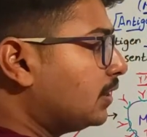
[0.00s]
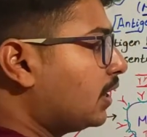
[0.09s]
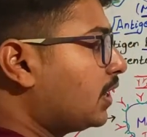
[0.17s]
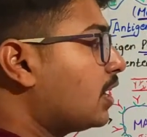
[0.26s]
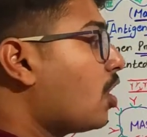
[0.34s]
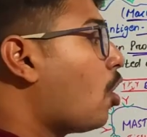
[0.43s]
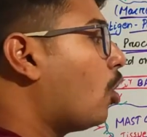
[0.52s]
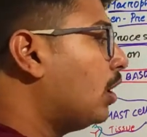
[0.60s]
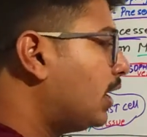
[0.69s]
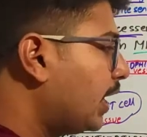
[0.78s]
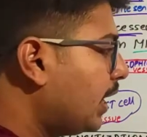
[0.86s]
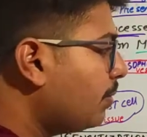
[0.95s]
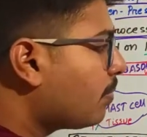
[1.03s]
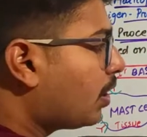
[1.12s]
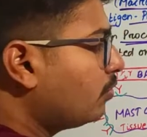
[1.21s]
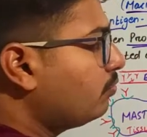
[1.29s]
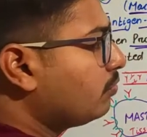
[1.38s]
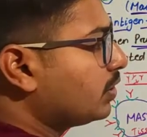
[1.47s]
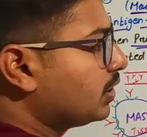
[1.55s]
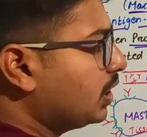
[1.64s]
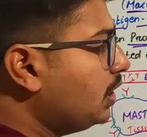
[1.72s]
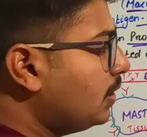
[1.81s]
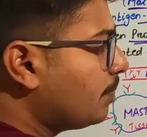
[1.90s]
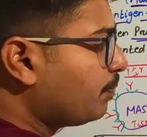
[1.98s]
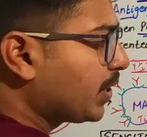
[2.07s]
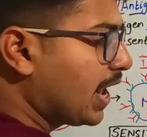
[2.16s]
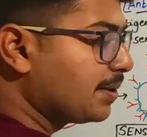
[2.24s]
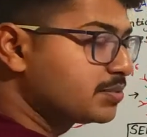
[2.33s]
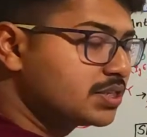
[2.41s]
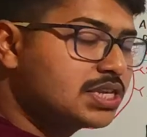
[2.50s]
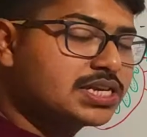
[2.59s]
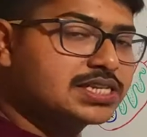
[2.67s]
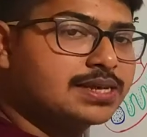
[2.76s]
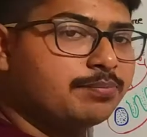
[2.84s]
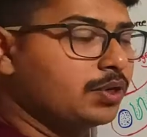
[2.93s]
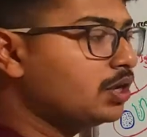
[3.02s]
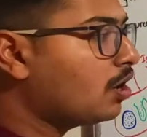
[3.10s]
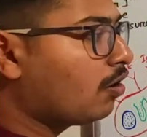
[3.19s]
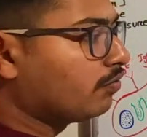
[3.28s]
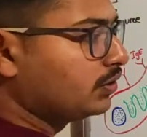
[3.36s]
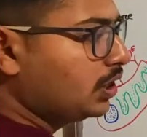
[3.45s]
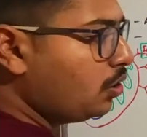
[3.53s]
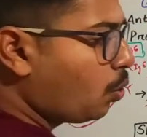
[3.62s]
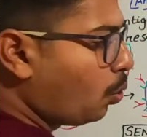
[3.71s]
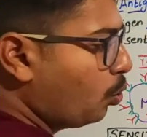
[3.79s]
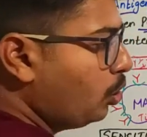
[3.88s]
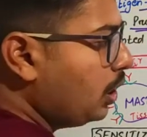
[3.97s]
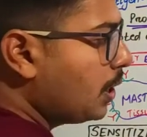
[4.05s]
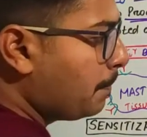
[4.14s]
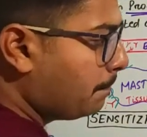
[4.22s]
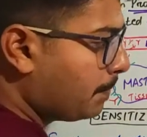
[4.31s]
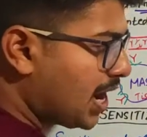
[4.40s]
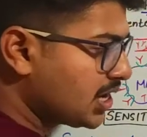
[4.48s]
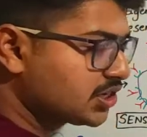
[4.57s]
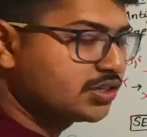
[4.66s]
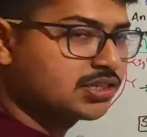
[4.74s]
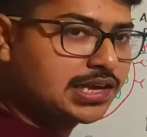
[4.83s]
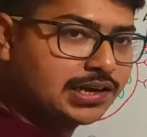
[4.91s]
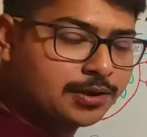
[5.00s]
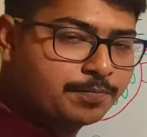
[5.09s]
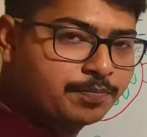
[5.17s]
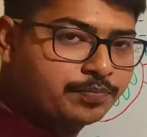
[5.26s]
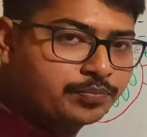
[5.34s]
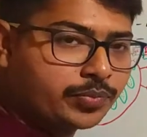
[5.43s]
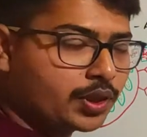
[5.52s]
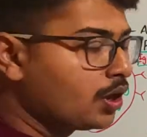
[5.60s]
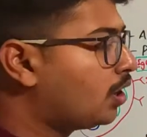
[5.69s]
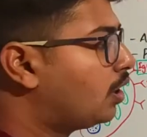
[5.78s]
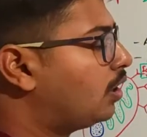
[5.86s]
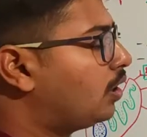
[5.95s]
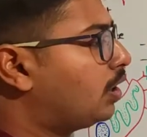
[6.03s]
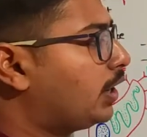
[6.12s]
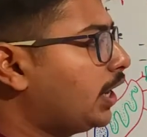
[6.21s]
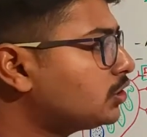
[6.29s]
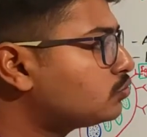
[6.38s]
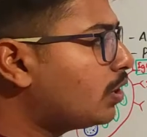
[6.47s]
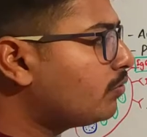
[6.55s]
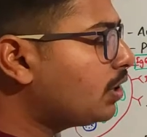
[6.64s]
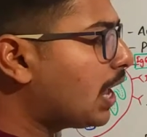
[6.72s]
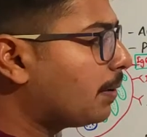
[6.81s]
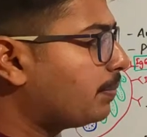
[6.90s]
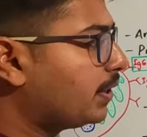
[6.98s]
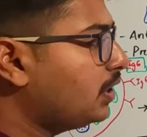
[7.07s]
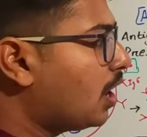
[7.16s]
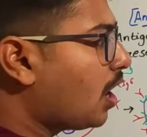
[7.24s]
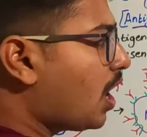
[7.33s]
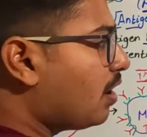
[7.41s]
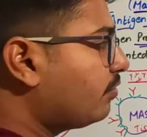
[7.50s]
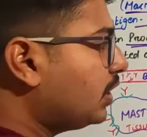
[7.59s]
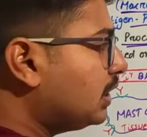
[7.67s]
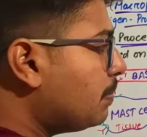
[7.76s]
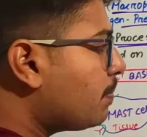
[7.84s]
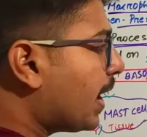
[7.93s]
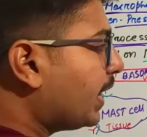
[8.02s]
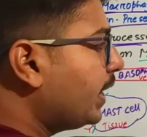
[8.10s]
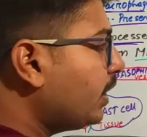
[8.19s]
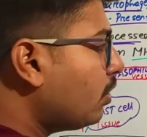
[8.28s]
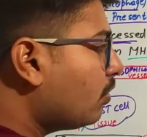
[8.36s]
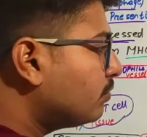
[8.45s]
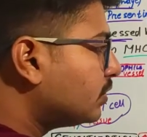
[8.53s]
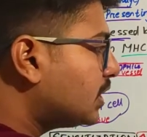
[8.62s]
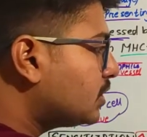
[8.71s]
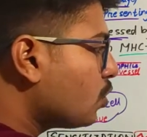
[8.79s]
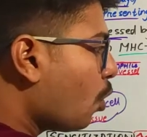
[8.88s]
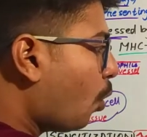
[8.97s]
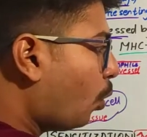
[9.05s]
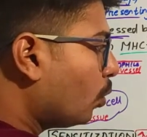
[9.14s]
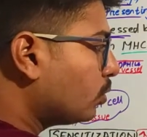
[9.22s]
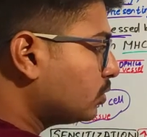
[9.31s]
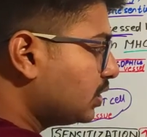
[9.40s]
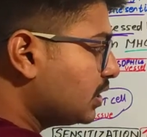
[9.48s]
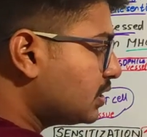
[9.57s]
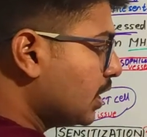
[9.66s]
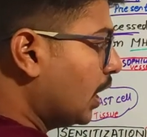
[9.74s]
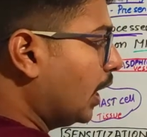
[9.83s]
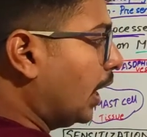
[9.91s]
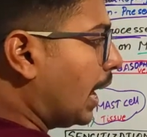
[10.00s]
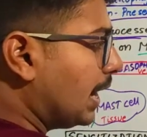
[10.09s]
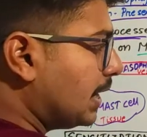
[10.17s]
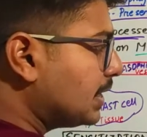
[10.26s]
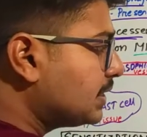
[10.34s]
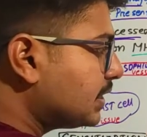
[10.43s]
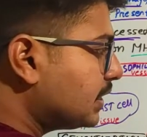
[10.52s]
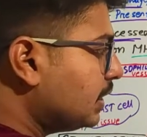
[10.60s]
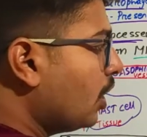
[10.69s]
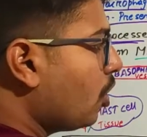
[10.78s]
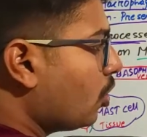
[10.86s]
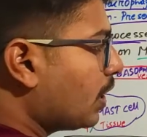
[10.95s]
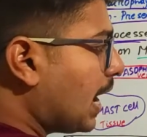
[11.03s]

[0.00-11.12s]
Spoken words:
that are already bound with the Fc receptor of the whole mast cell. Next, what will happen after the binding of this allergen or